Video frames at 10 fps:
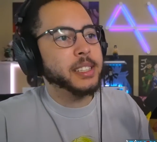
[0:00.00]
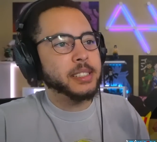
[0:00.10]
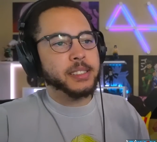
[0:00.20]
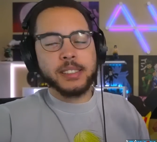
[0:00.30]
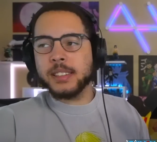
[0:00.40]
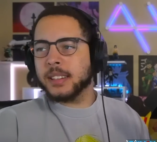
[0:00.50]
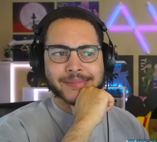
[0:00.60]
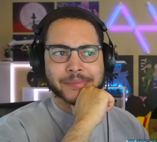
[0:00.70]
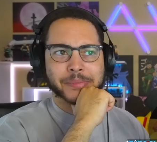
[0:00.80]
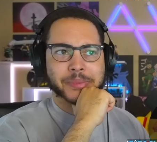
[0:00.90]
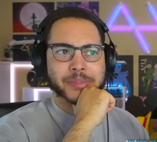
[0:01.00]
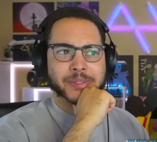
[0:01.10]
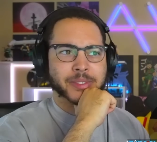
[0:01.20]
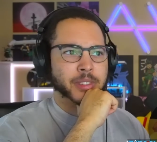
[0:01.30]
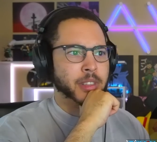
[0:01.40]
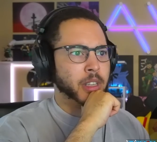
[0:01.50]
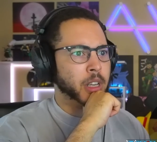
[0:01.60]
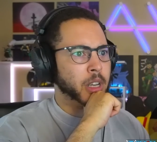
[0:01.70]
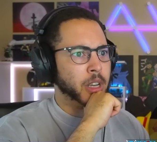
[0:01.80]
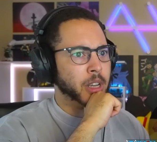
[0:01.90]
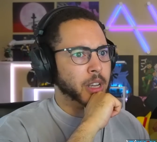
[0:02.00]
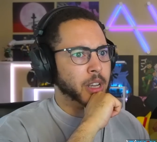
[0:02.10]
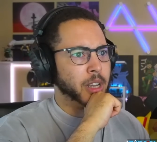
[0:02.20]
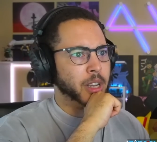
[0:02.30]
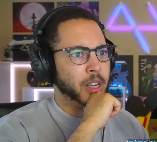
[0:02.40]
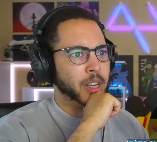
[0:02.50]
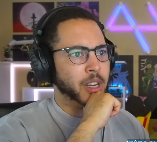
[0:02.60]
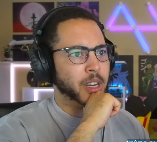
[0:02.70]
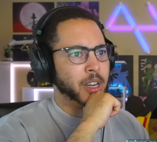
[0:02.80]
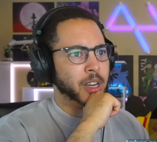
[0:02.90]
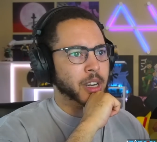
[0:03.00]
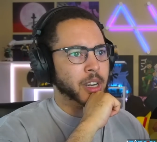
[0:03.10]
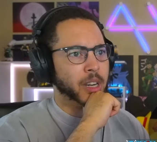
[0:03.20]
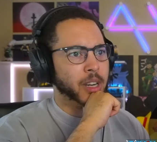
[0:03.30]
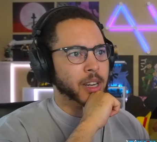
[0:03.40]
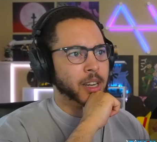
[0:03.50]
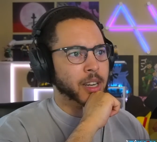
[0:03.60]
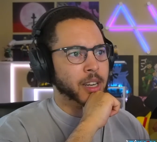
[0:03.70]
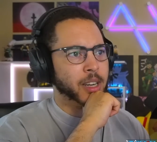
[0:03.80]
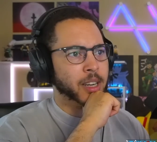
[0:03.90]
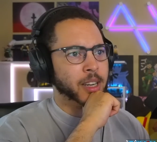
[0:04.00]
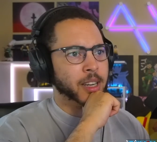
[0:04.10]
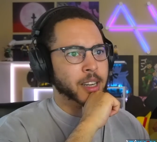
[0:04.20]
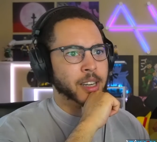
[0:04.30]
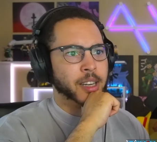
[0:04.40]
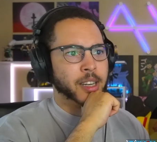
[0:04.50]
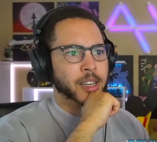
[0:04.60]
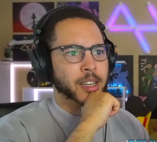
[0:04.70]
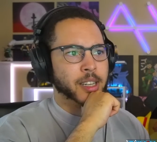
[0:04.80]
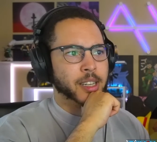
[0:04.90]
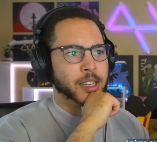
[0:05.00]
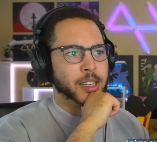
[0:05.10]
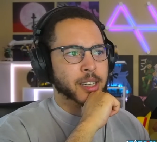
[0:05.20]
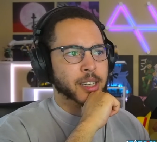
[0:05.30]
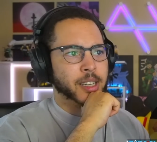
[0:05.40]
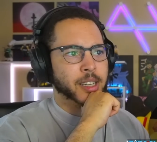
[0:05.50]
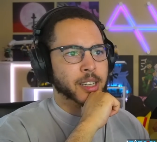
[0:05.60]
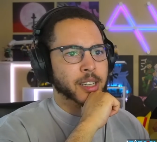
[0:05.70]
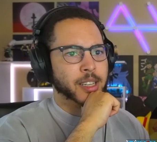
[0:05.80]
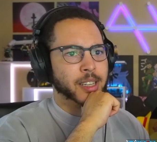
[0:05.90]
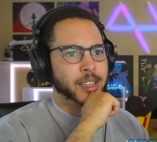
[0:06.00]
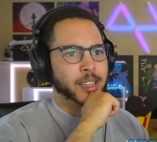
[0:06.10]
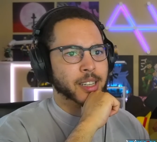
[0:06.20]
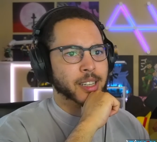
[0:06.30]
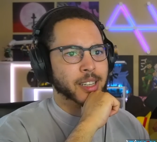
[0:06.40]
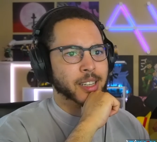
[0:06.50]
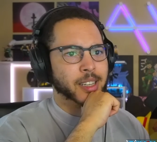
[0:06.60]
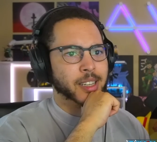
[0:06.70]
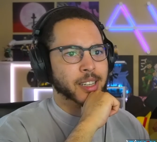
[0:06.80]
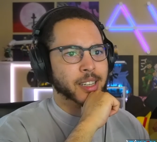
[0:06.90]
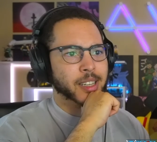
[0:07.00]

Nothing is said.